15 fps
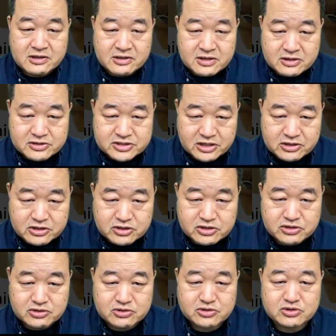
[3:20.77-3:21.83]
there's a
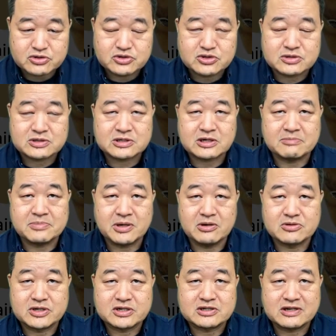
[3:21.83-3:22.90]
huge
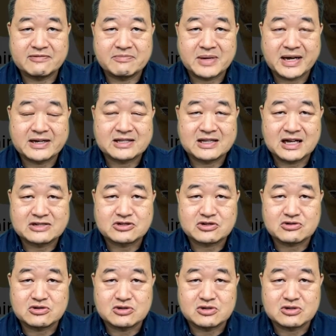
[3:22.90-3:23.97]
component of
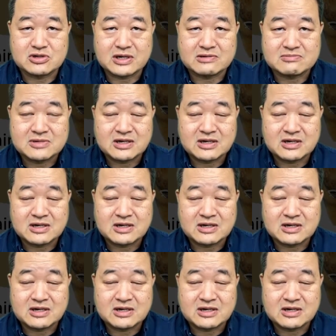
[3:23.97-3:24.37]
biological